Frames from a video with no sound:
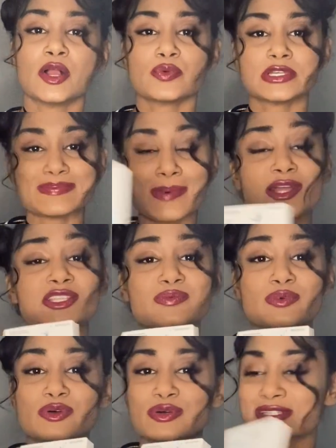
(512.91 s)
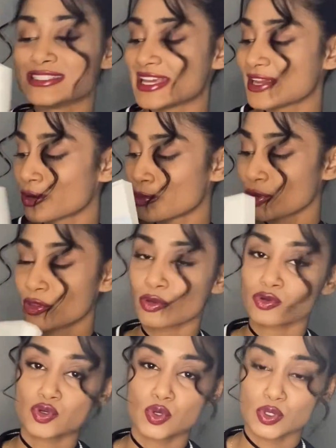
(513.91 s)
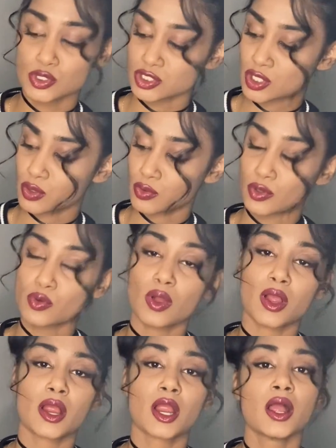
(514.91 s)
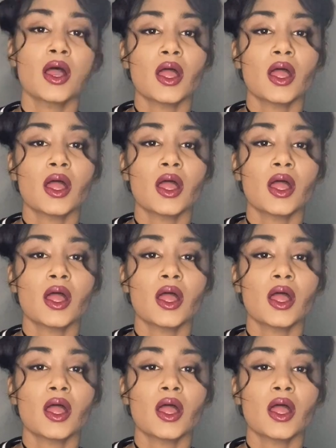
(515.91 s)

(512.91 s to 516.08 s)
responsible and take your birth control, so you are